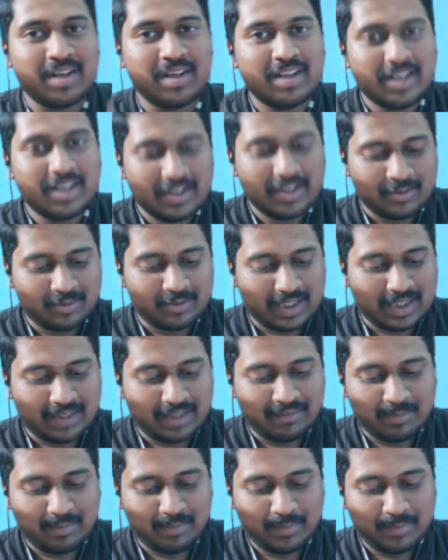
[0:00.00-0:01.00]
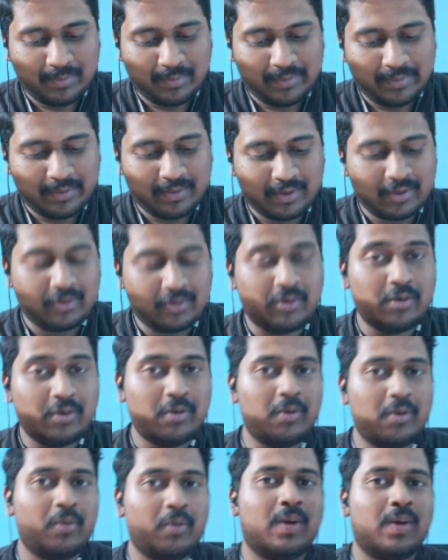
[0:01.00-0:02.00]
so now we'll be moving on
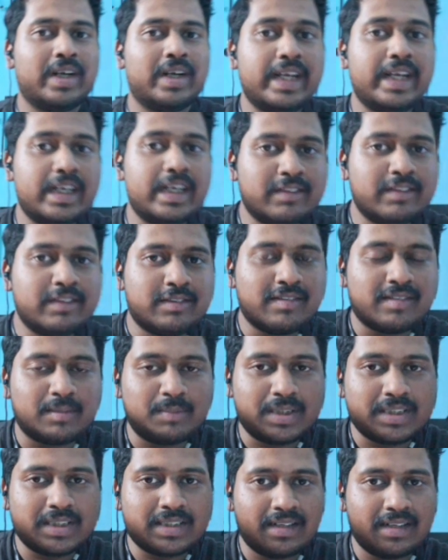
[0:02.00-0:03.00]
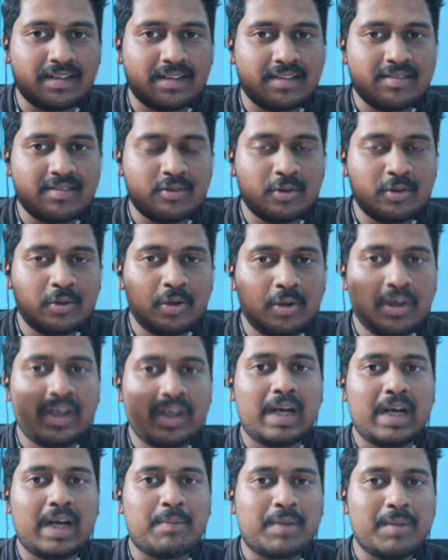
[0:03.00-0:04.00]
to what individual subjects tell us. So
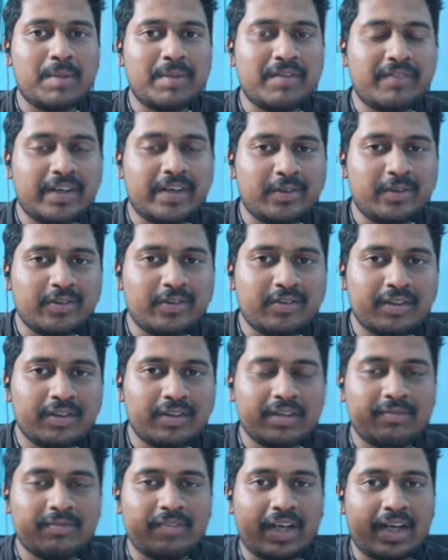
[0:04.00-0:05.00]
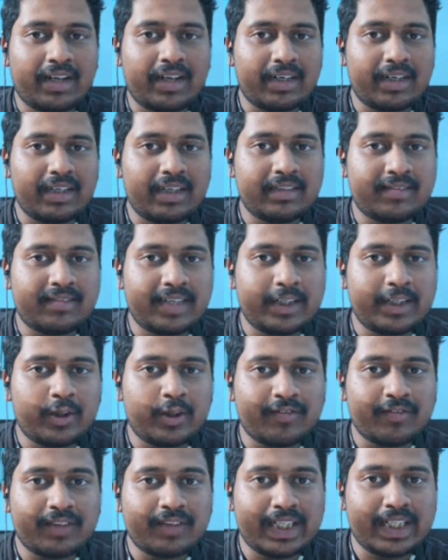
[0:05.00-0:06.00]
upcoming videos, are a set
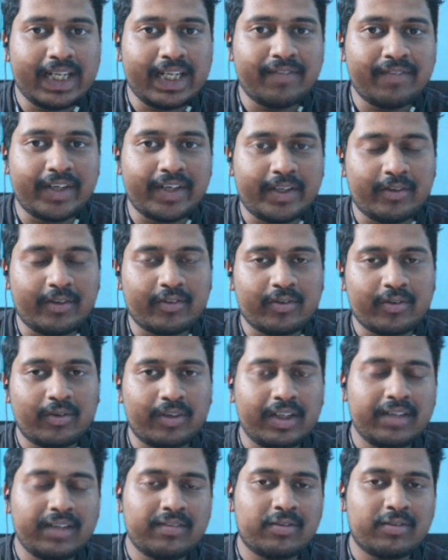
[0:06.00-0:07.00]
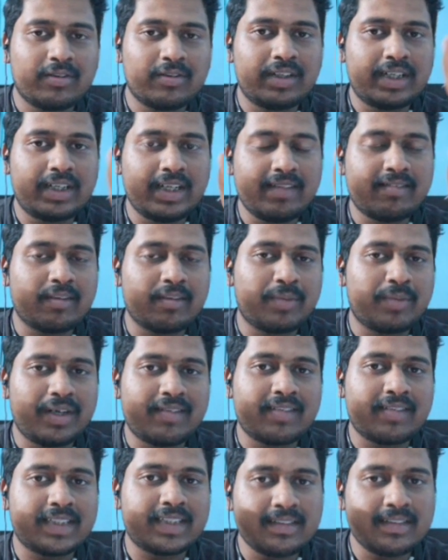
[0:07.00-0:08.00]
of 13 videos, okay? So 13 separate
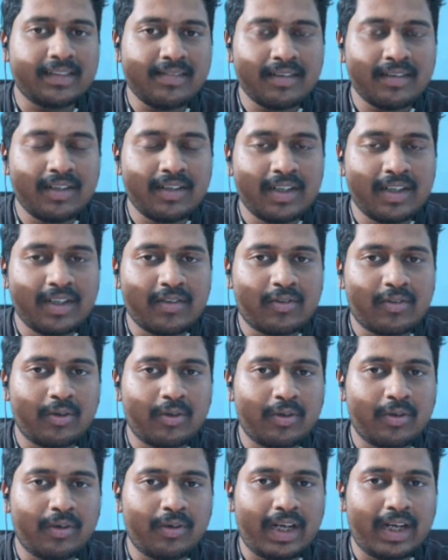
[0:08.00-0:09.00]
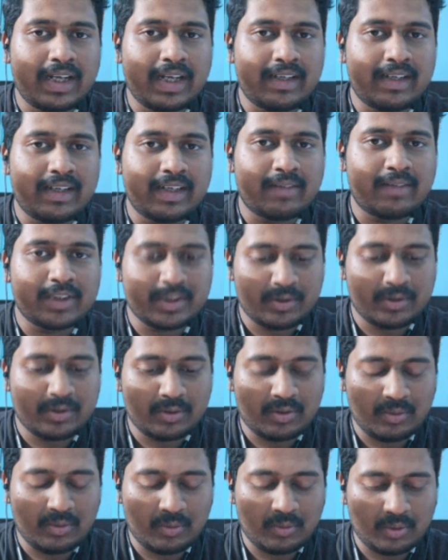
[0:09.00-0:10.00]
sessions. So I request you
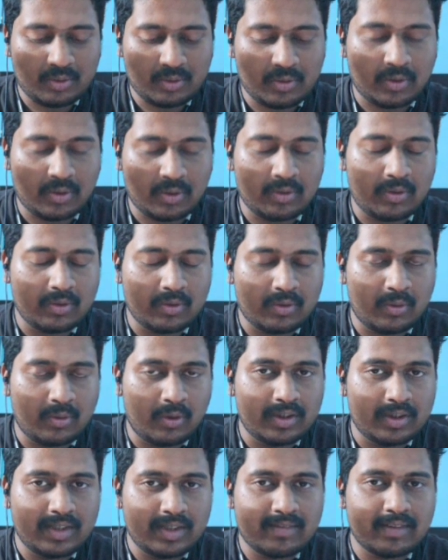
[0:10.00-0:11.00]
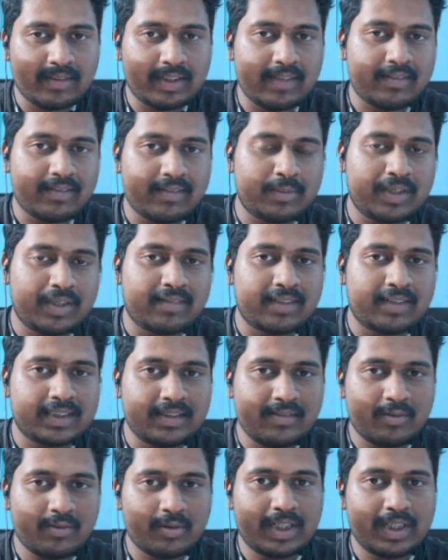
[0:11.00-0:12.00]
to go through all these 13 subject
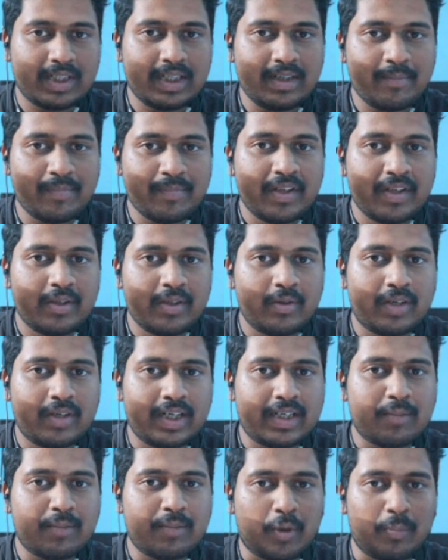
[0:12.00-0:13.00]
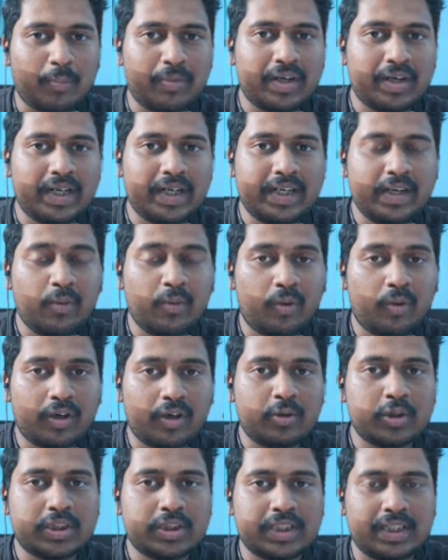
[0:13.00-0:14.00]
sessions so that you get a proper idea what
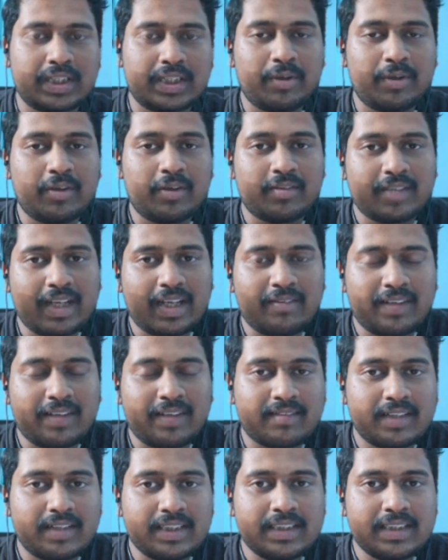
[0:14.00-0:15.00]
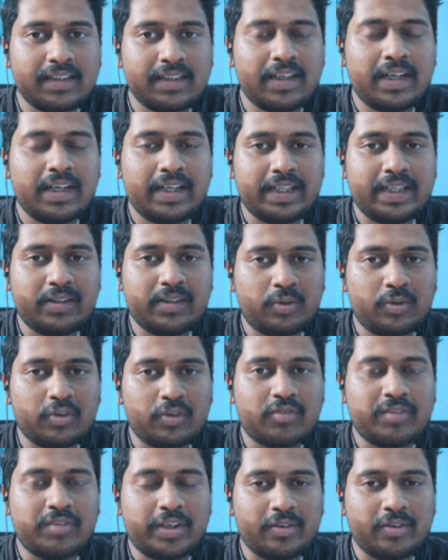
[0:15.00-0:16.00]
to study, because I have discussed in those
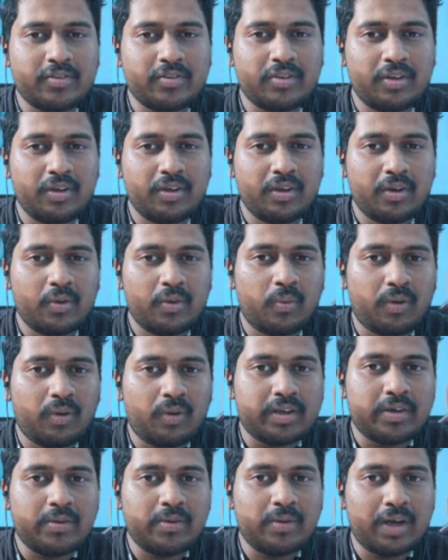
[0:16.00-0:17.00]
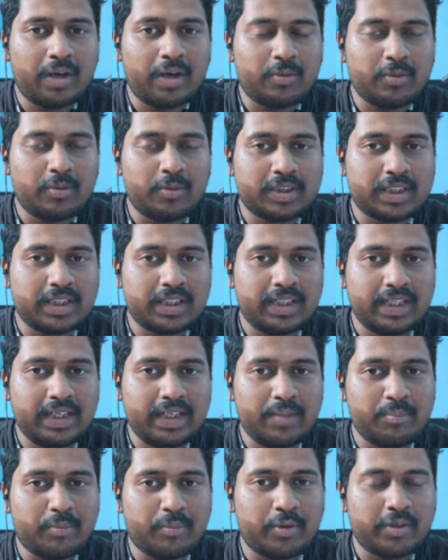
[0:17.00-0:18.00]
videos what you have to study,
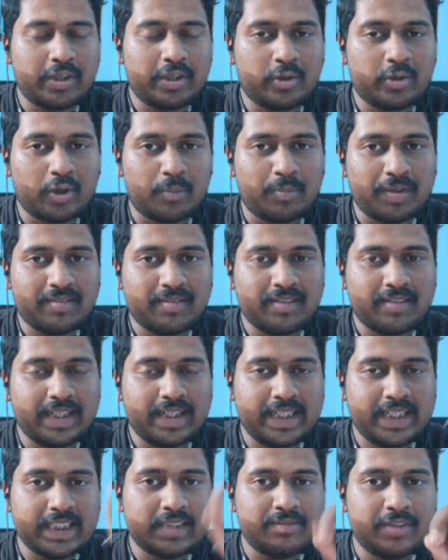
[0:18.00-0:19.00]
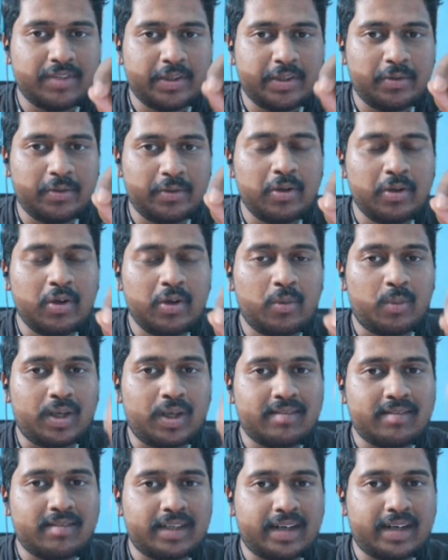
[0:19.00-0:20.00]
important topics in each video, what
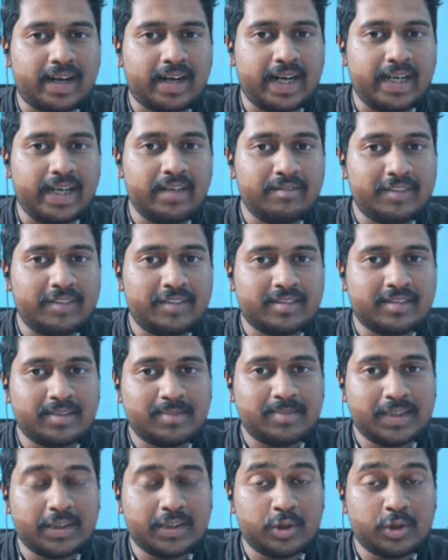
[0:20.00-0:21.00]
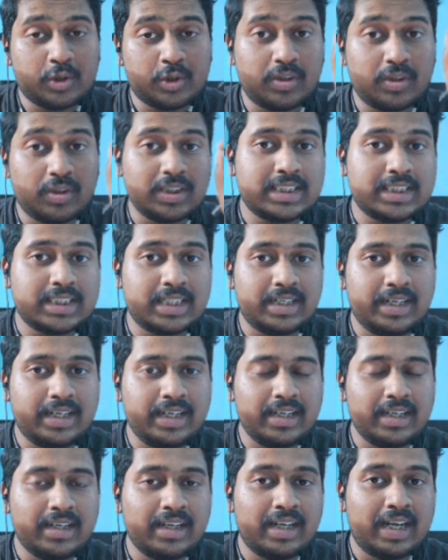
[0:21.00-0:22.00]
is the trend, which subject you shouldn't
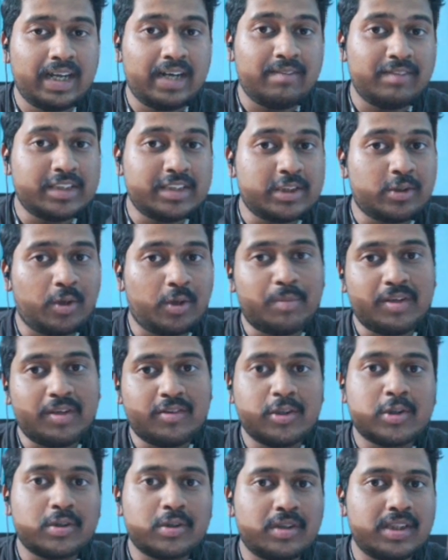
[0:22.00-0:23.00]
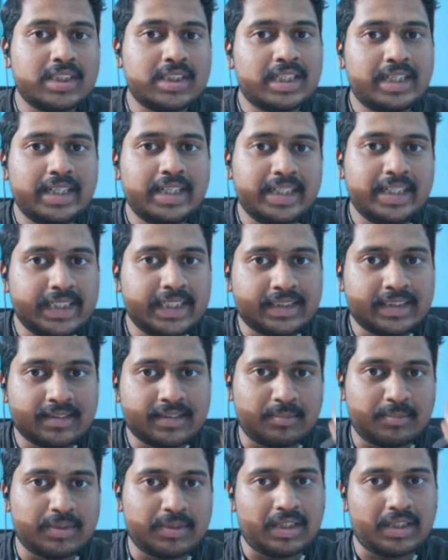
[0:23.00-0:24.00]
study, and which topics you shouldn't study in each
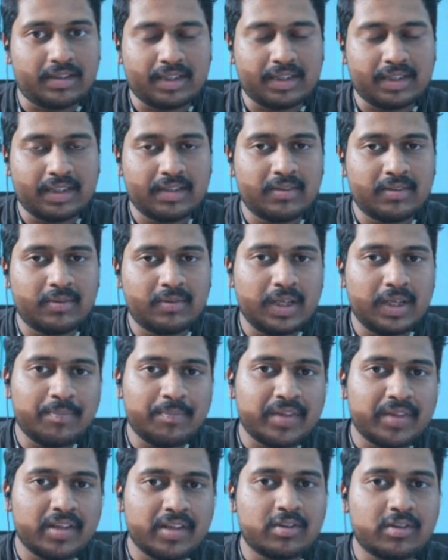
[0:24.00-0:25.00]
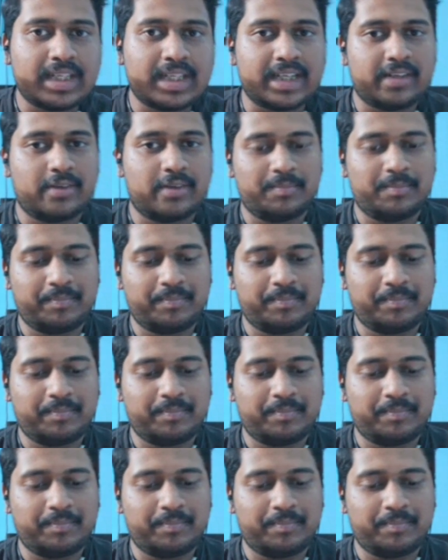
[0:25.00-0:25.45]
subject. Okay, so thank you.